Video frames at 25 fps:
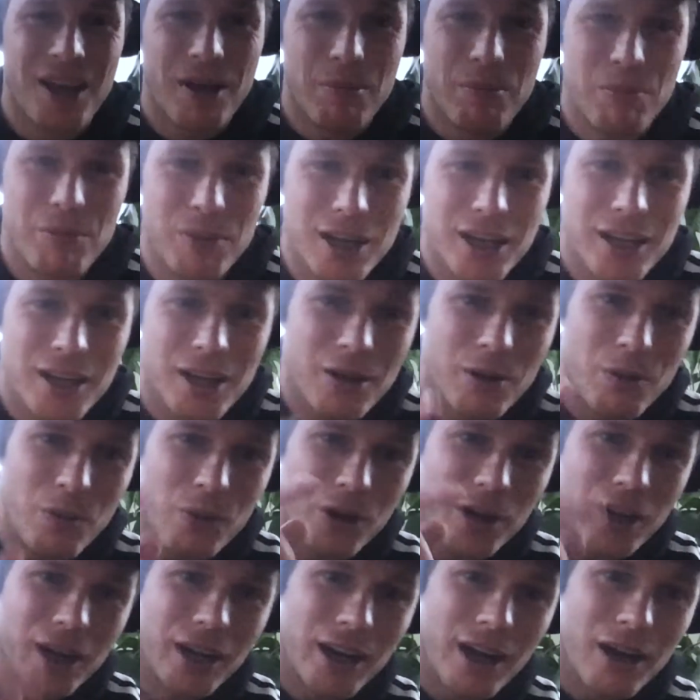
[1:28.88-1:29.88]
Me
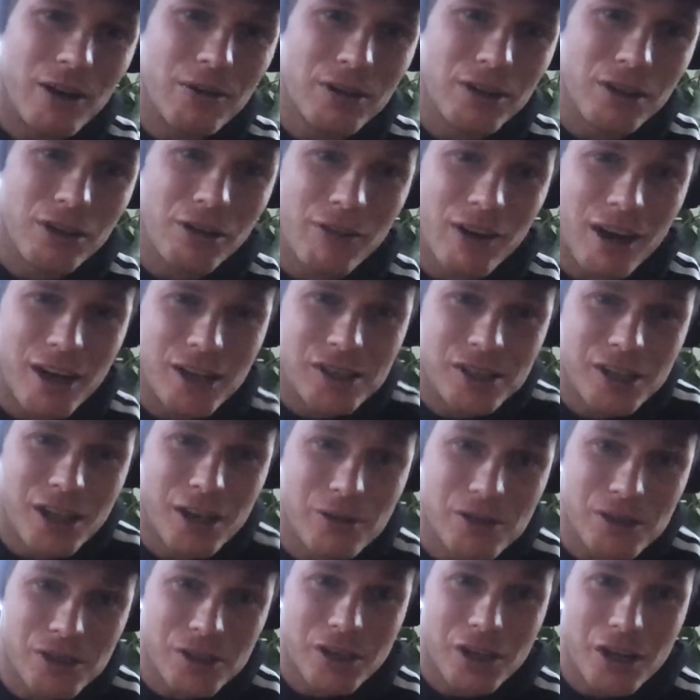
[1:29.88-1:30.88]
working out in the garage
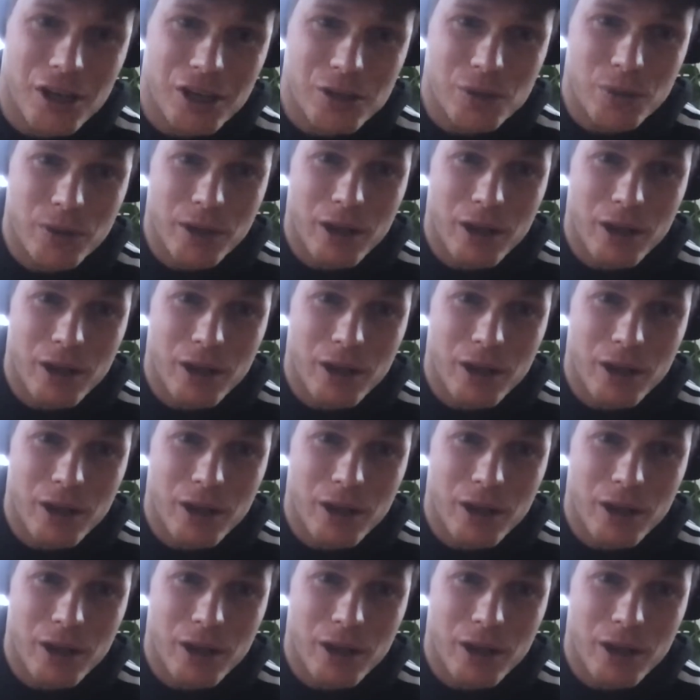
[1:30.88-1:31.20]
downstairs